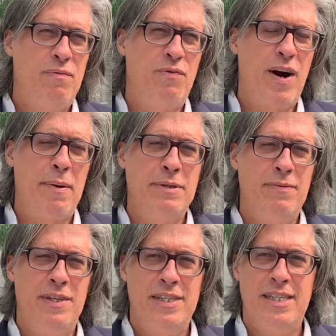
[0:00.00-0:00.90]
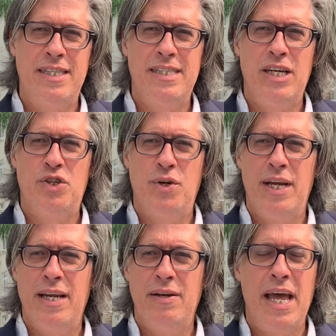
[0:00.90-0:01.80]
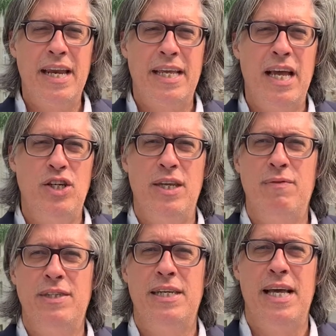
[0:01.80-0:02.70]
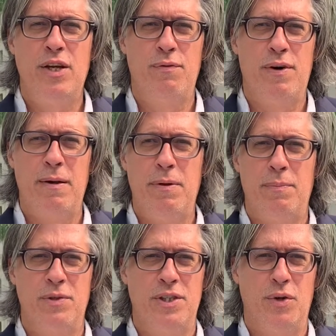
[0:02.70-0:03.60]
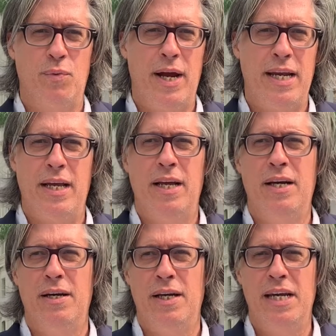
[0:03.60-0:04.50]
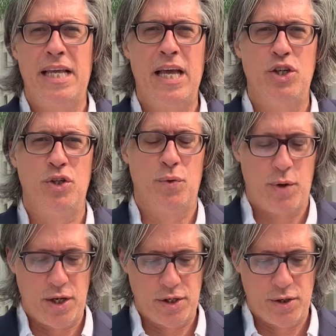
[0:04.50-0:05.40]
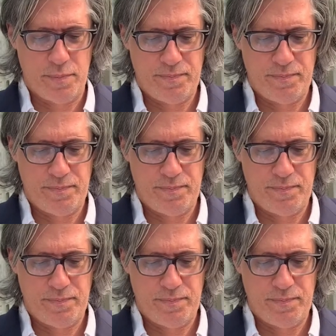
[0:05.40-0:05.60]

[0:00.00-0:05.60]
fragments of it in the 16th century, and occasionally even today, you'll find people still writing an occasional Rondeau.